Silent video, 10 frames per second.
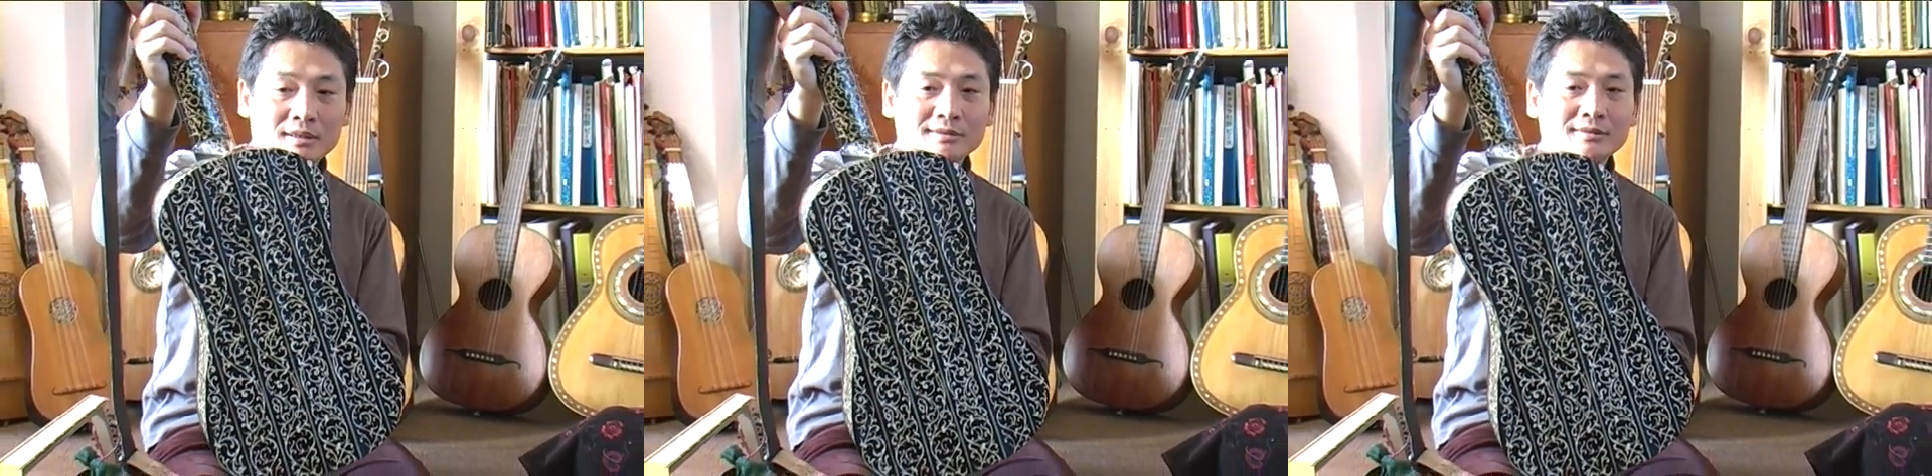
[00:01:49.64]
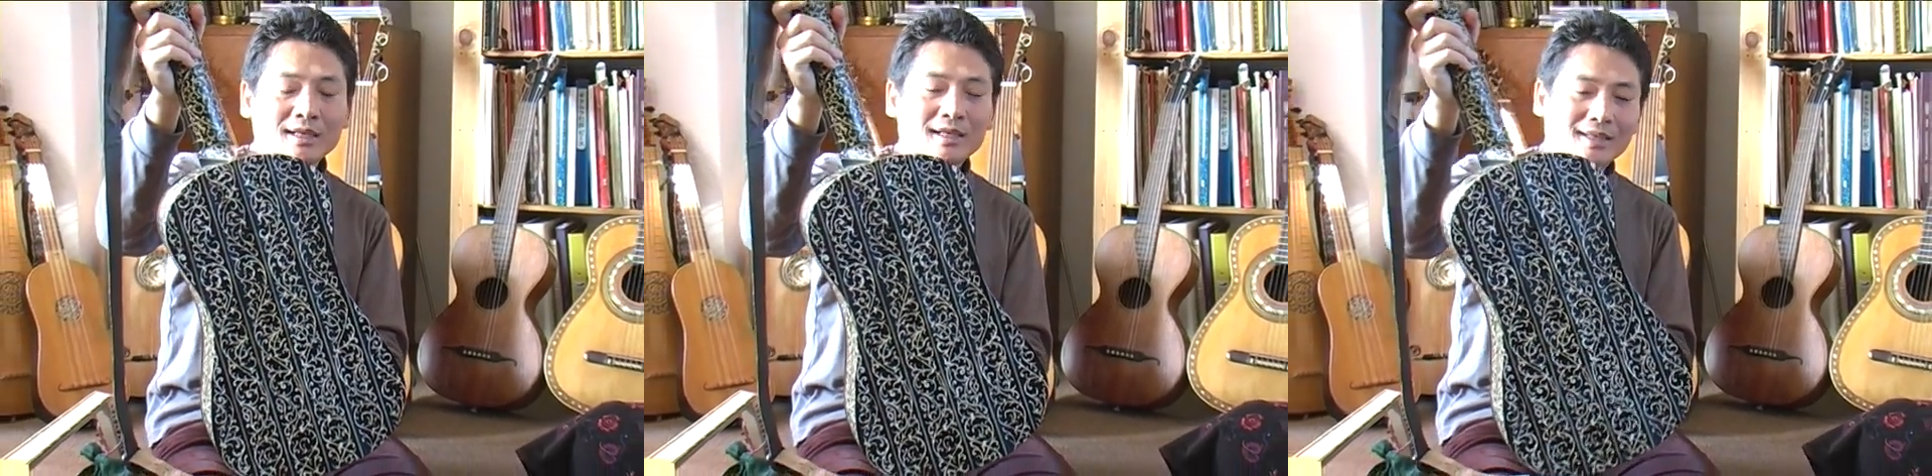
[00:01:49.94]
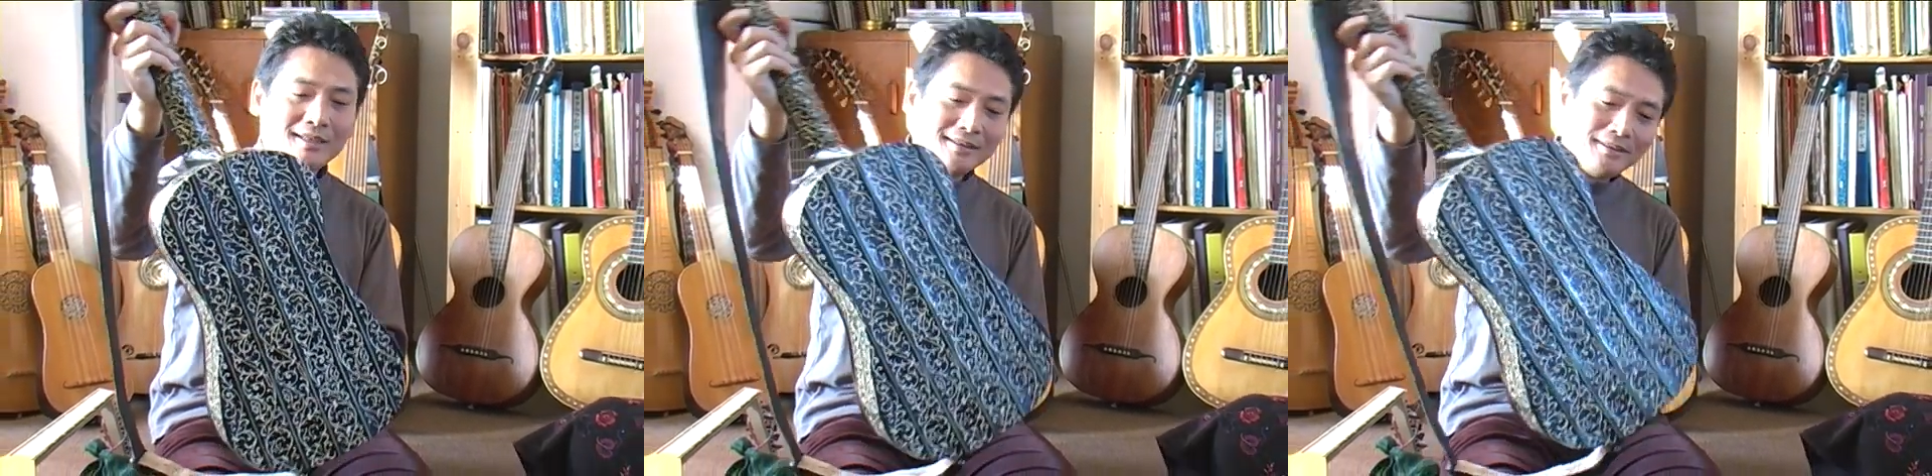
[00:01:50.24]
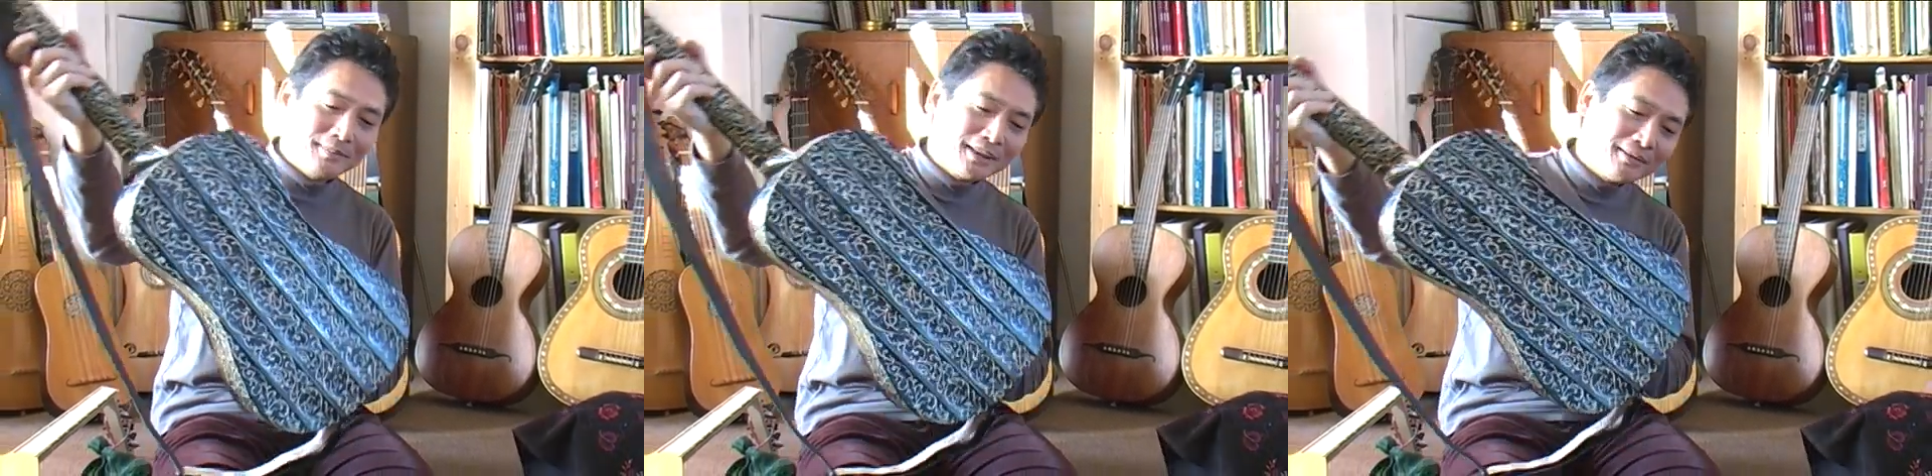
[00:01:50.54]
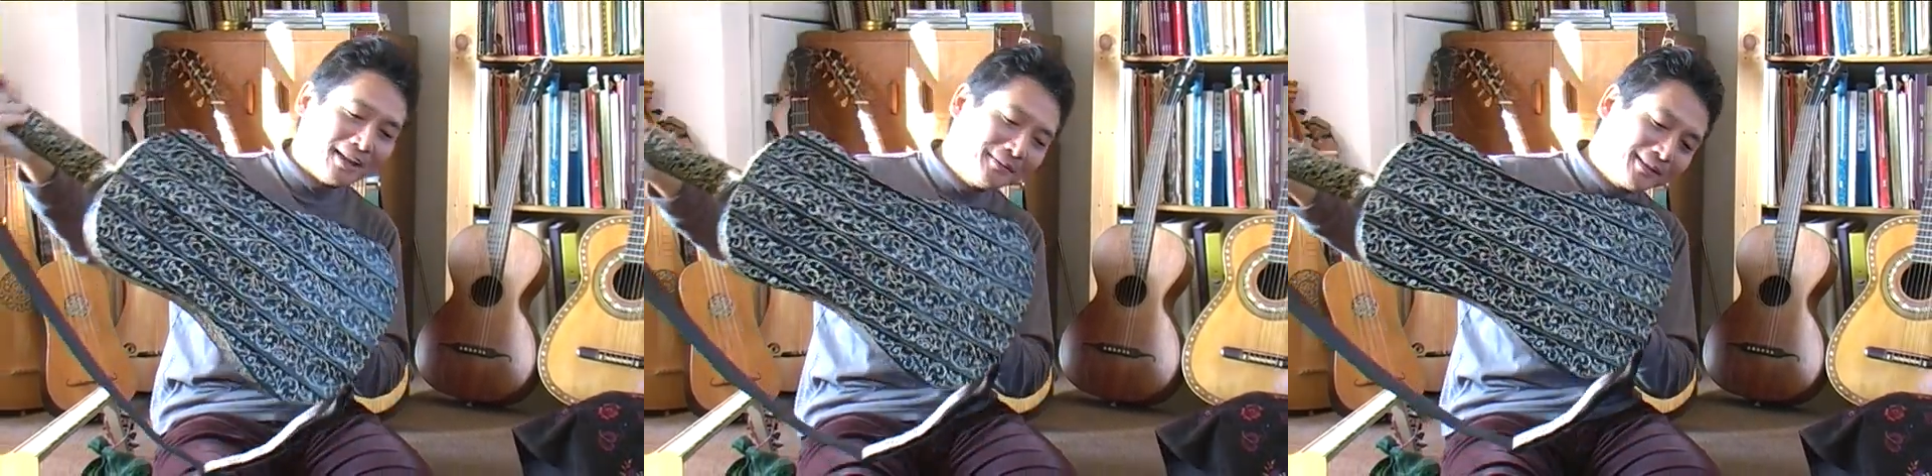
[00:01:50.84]
Yes, but
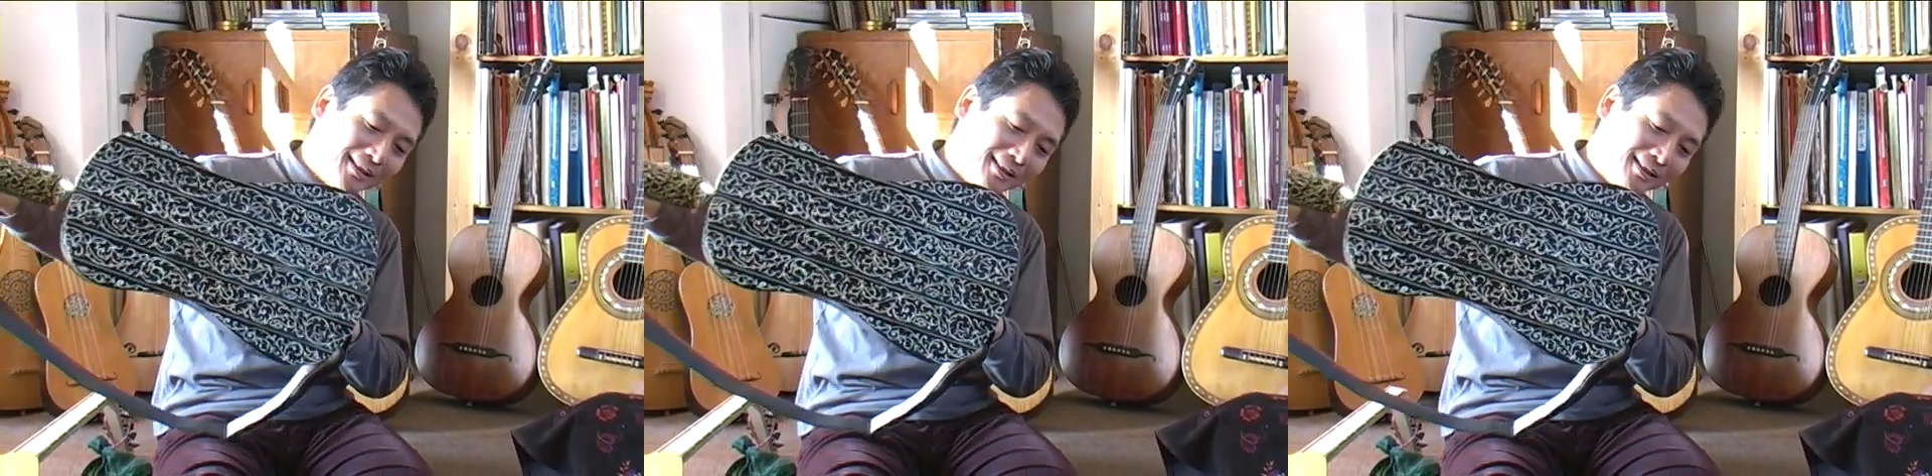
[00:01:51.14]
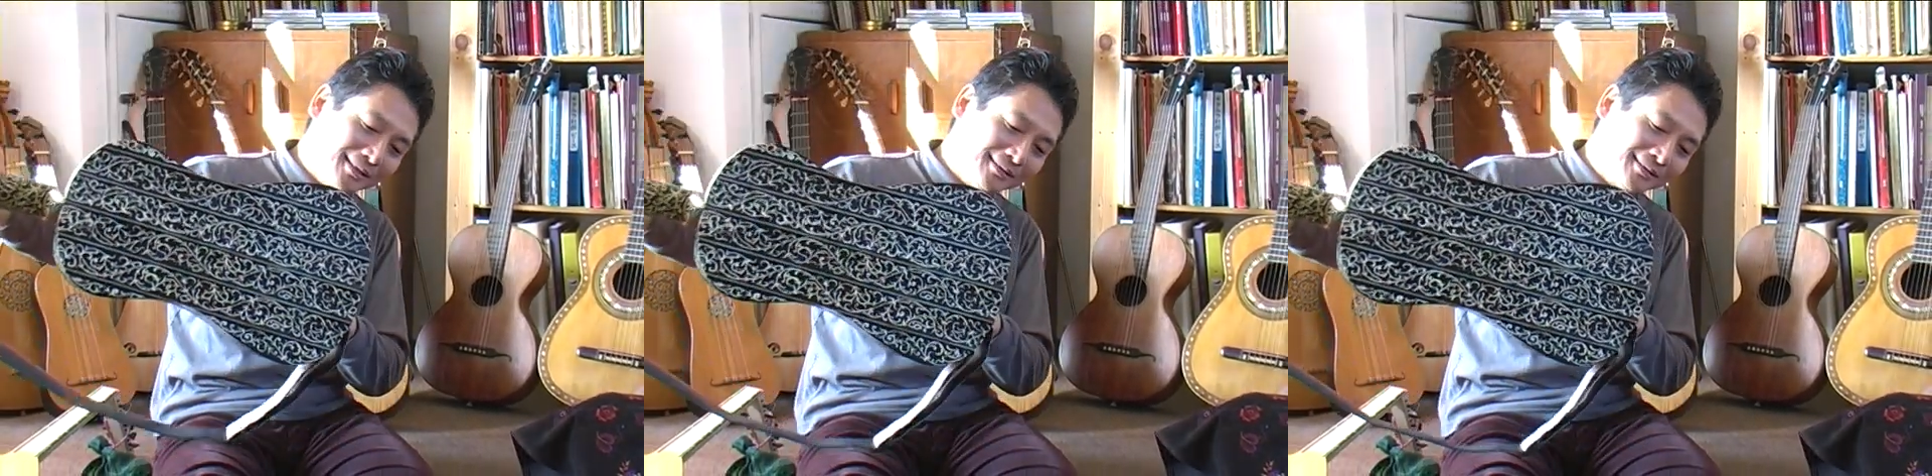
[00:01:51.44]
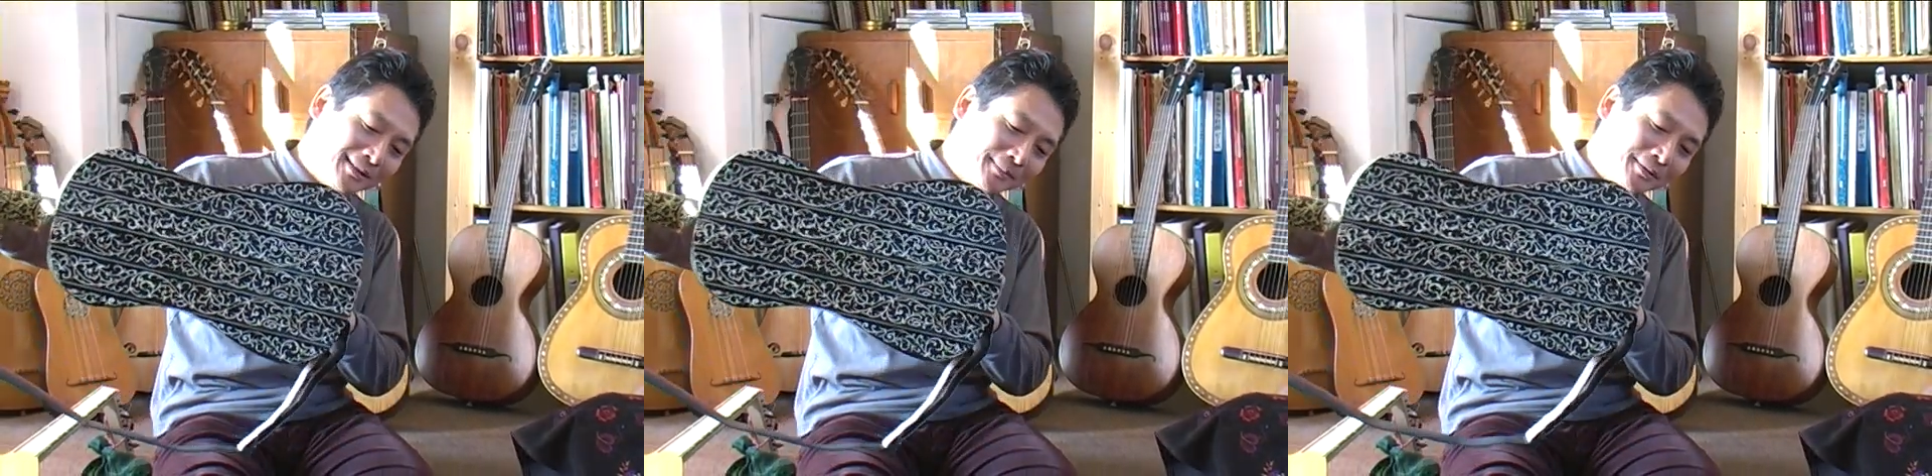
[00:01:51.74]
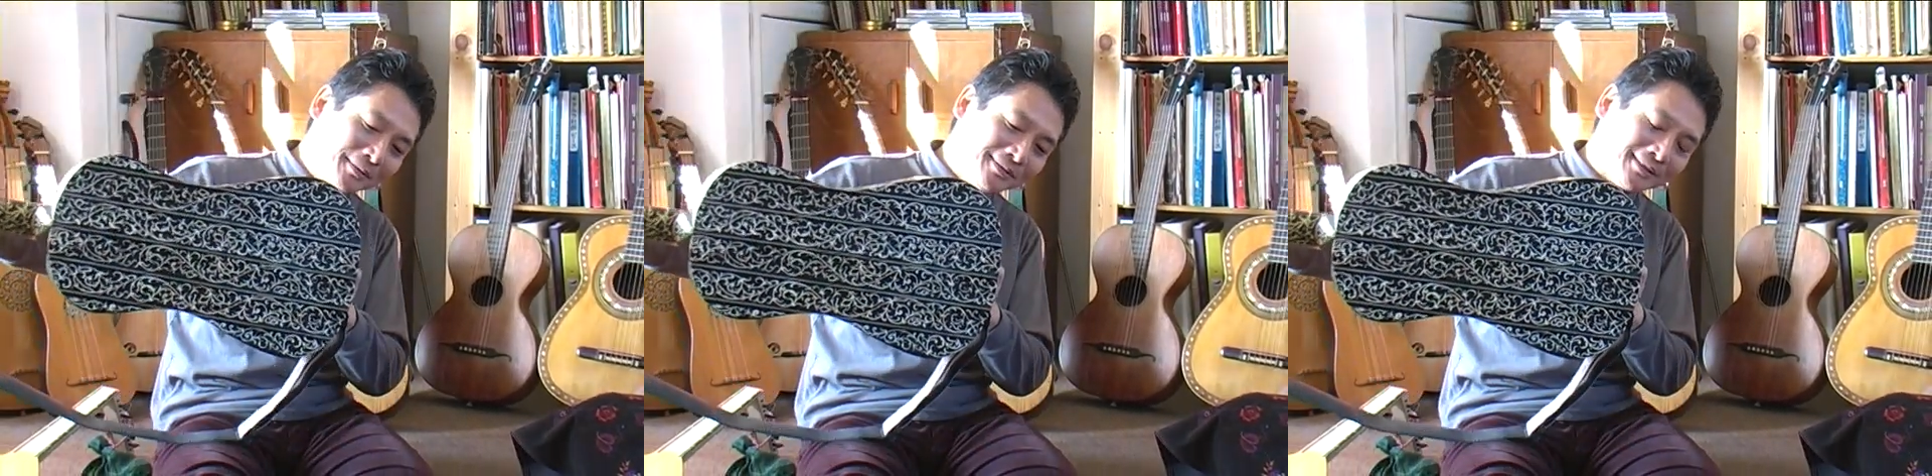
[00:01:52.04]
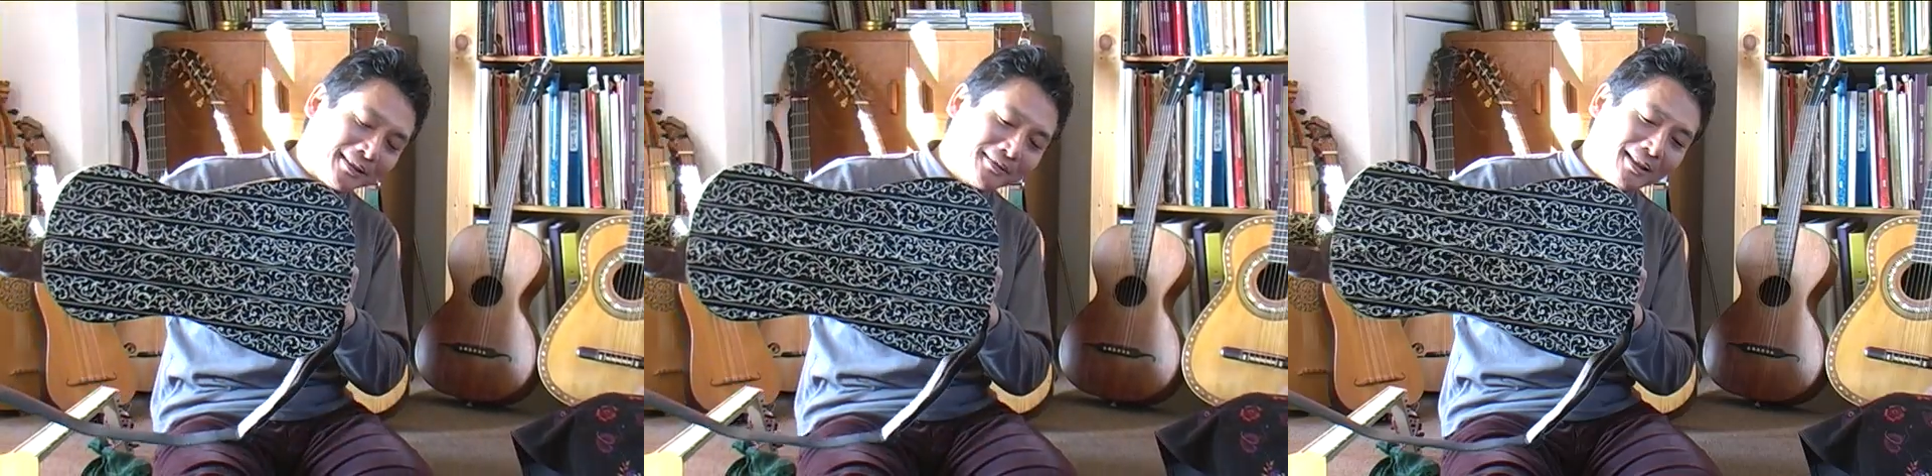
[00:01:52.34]
after some
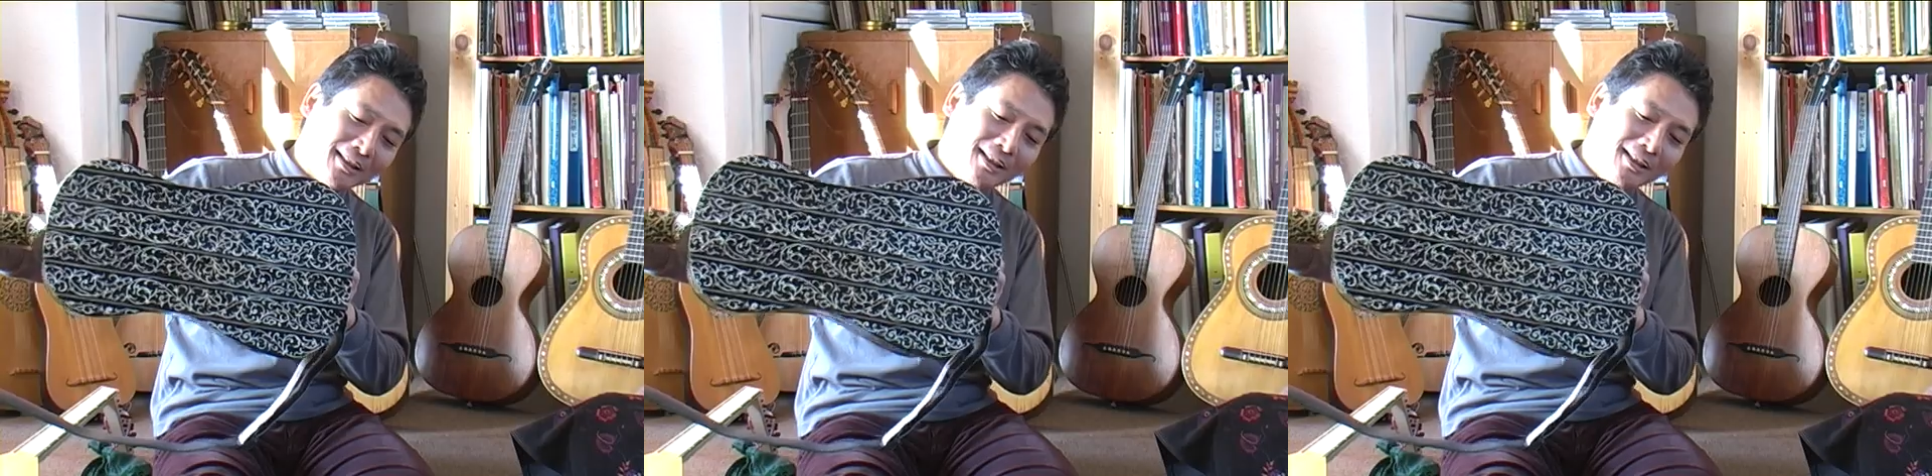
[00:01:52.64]
concert,